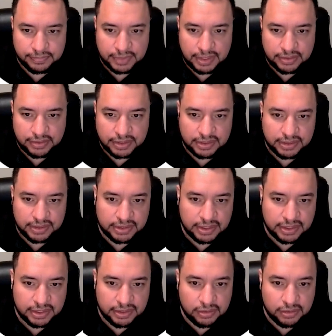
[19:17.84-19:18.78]
Now it's going to
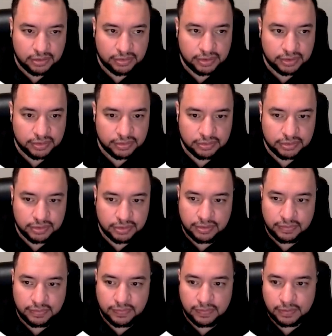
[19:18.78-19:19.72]
send the code to
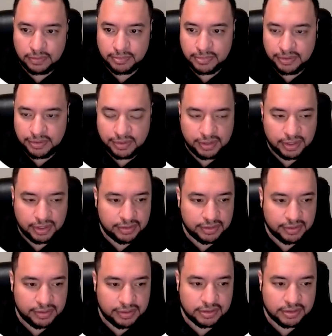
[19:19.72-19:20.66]
your phone number. You're going to
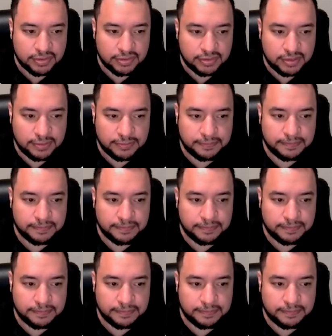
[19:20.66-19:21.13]
enter this code.